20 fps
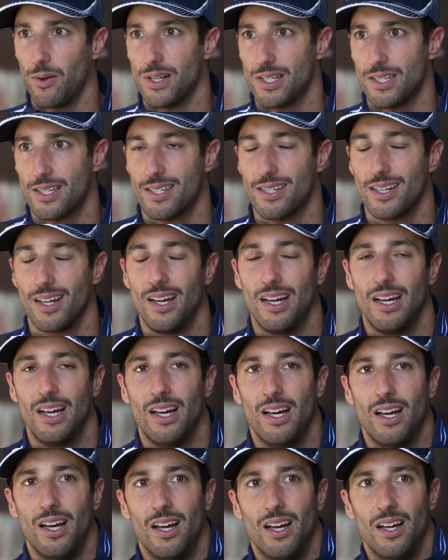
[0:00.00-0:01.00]
was
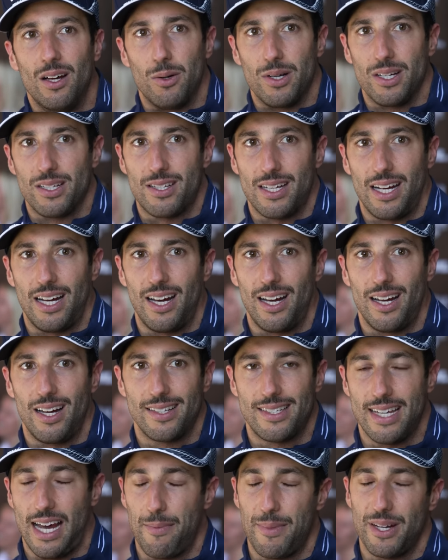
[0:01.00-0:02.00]
was
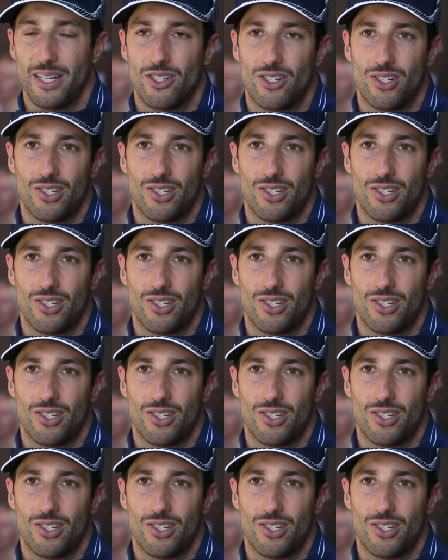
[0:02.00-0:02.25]
uh, damaged.